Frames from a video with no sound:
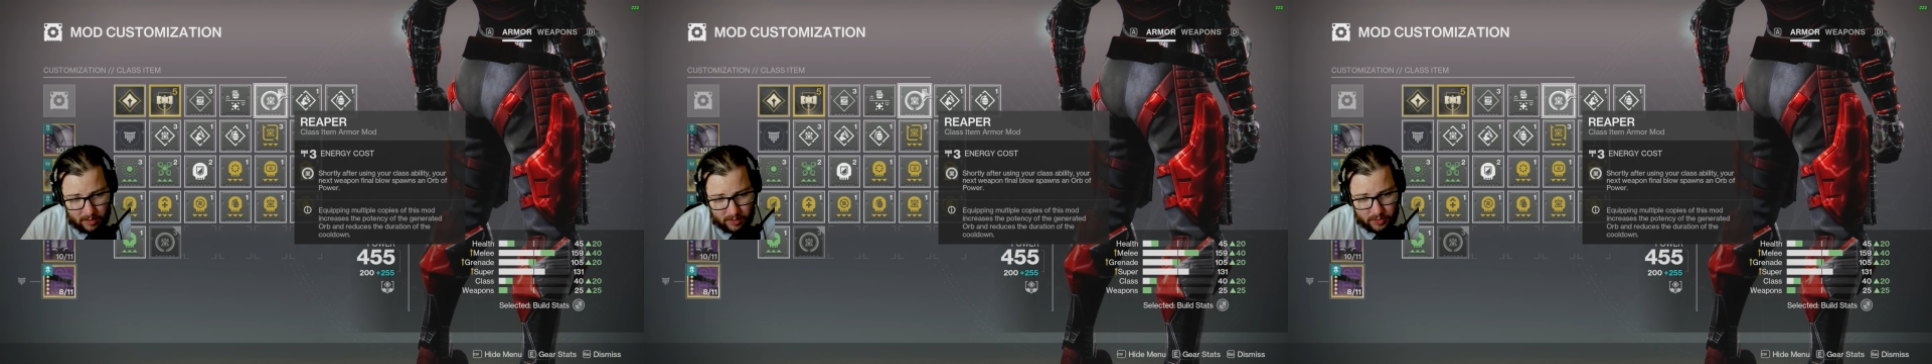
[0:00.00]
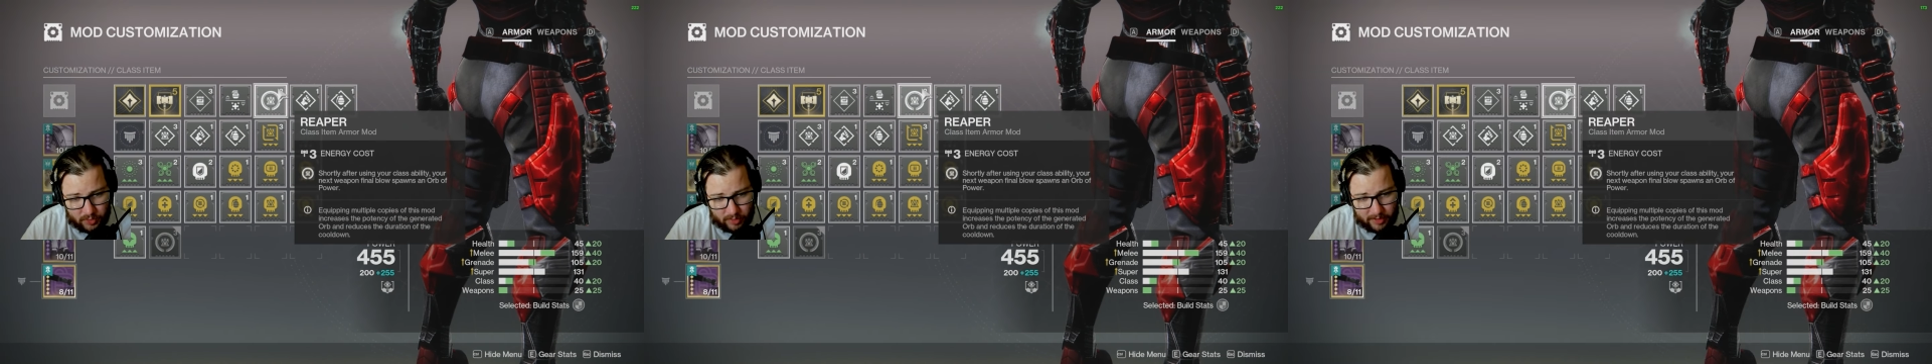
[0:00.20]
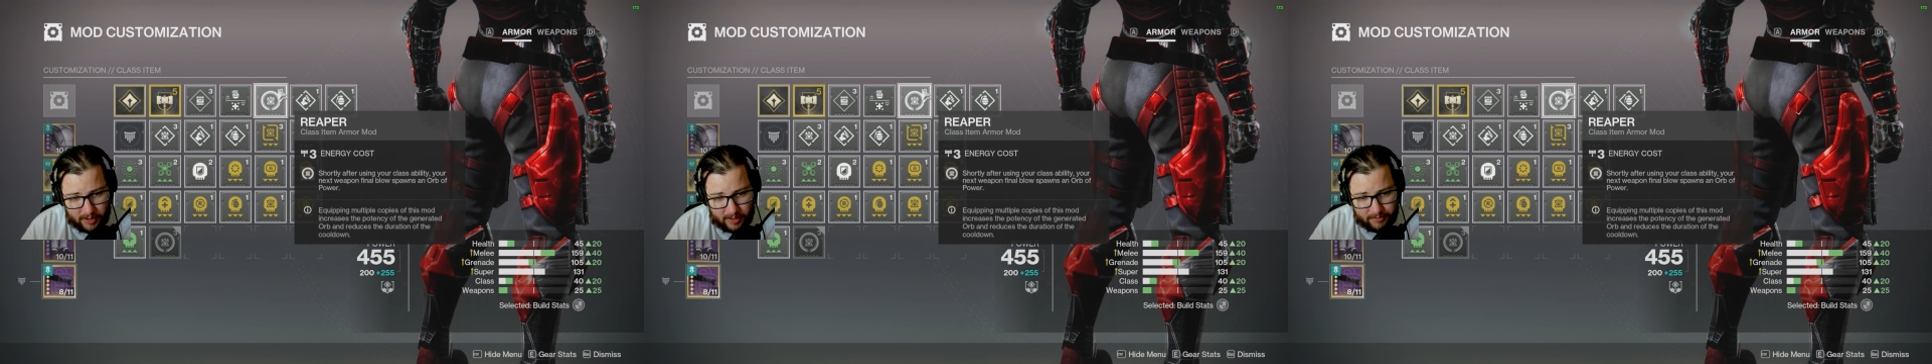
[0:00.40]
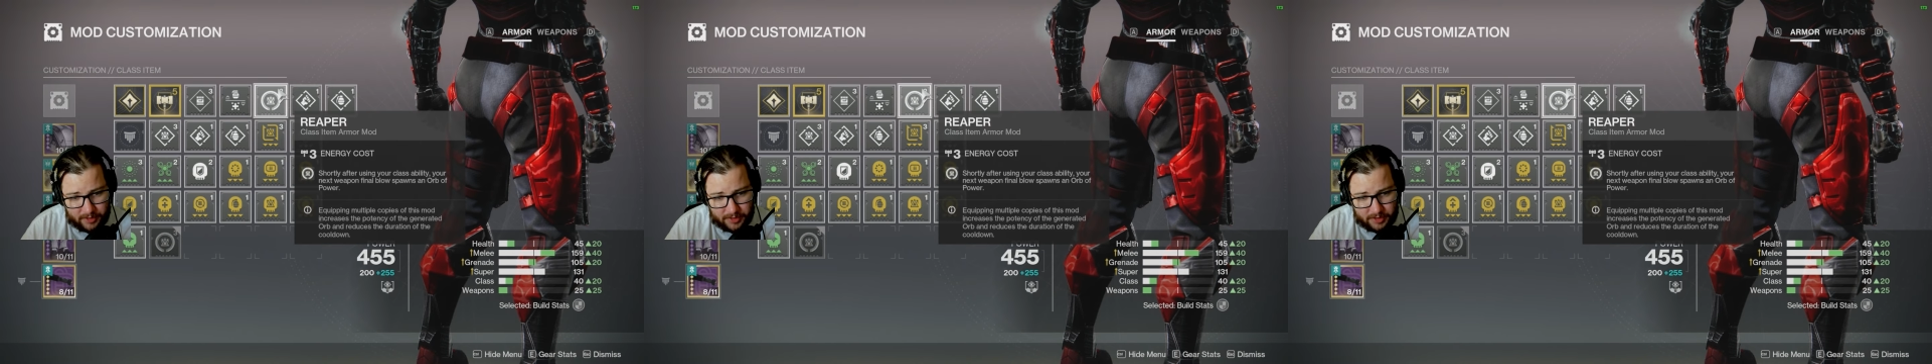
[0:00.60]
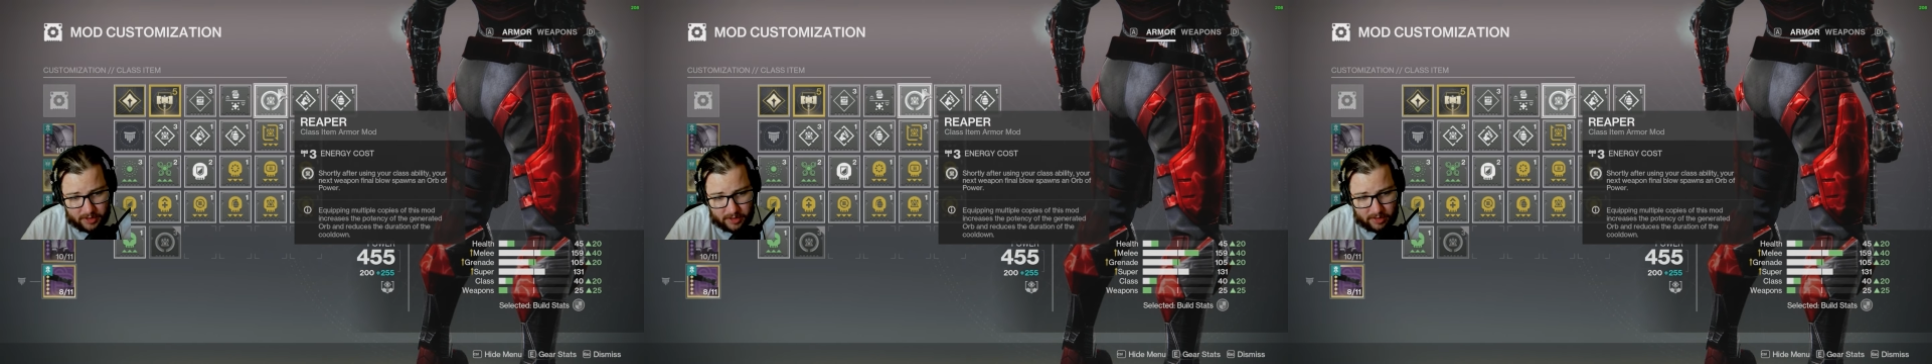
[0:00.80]
Shortly after
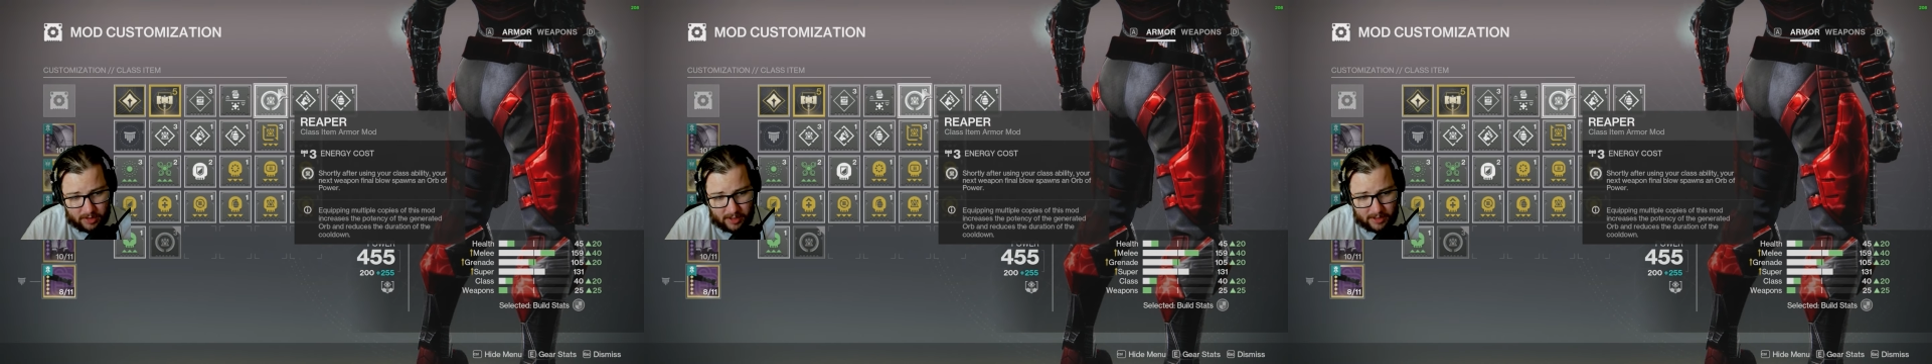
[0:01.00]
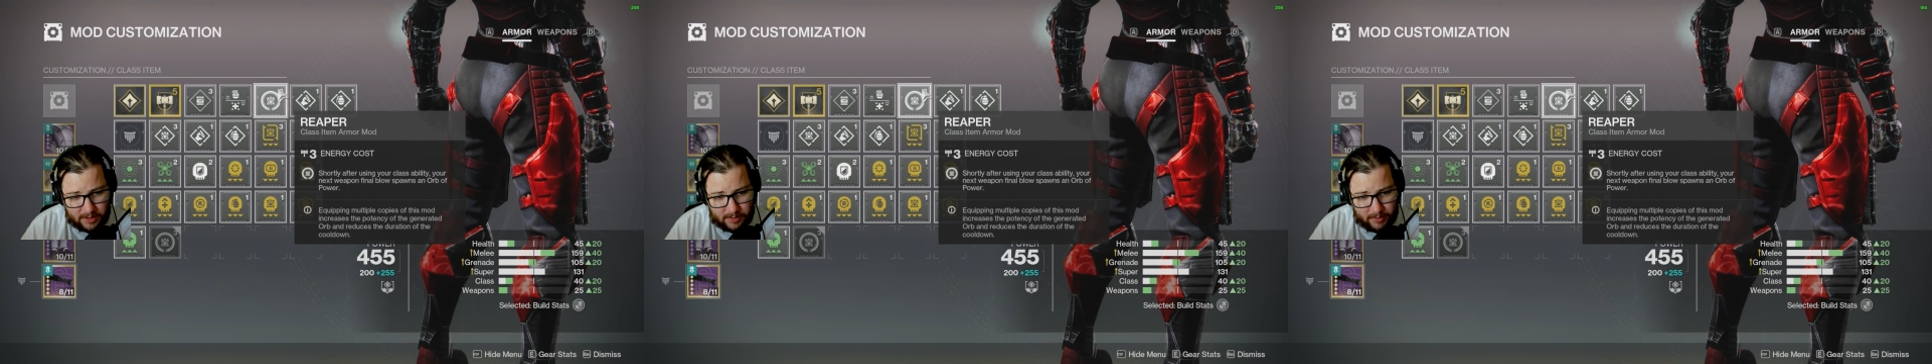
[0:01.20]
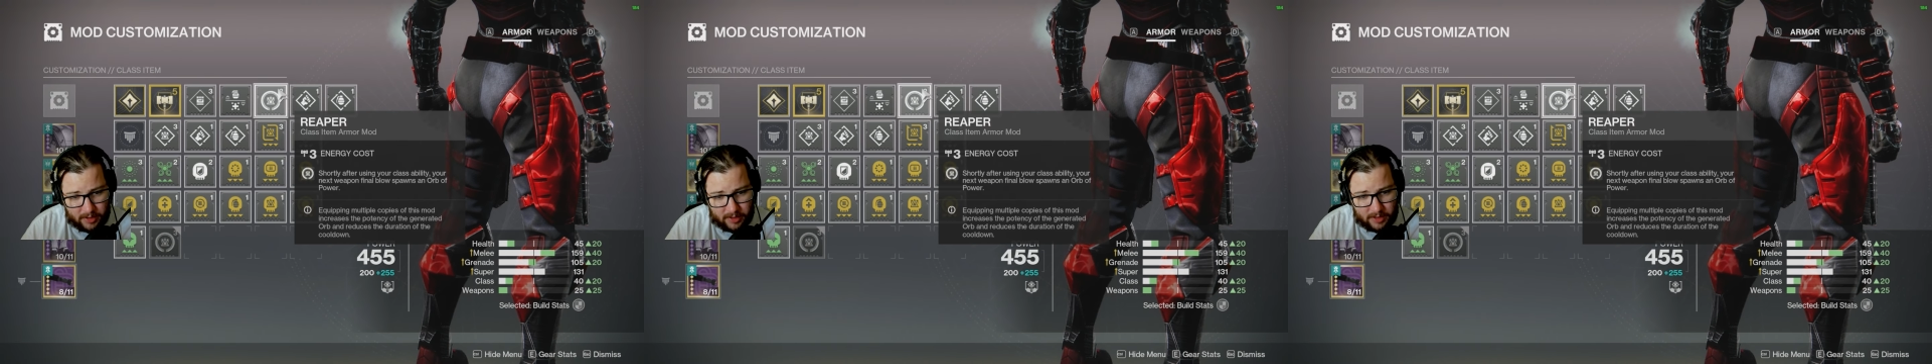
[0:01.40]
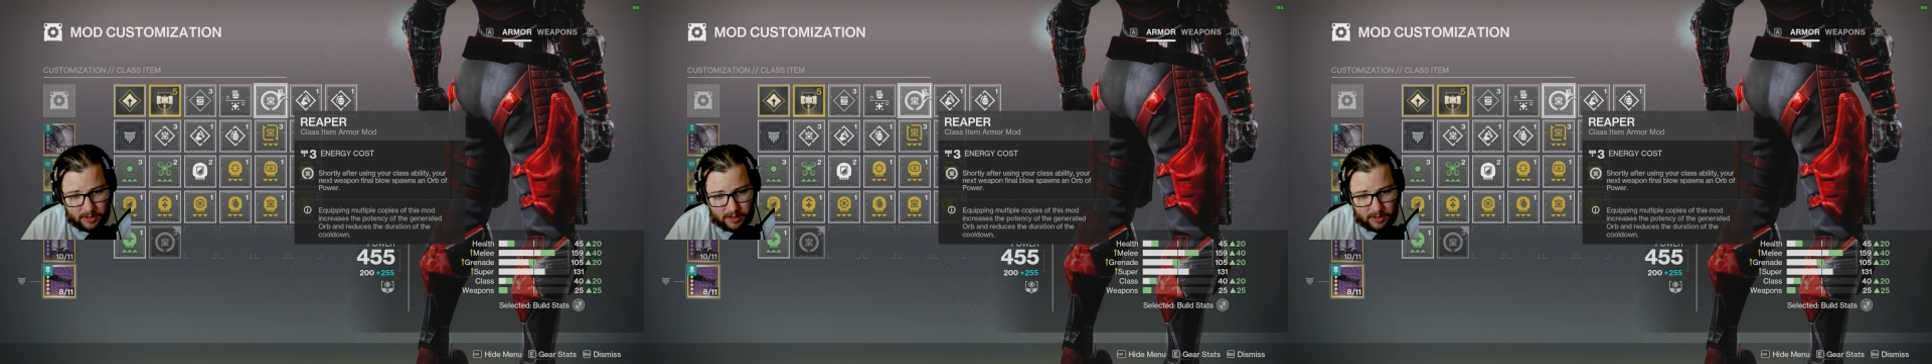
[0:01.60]
using your class ability,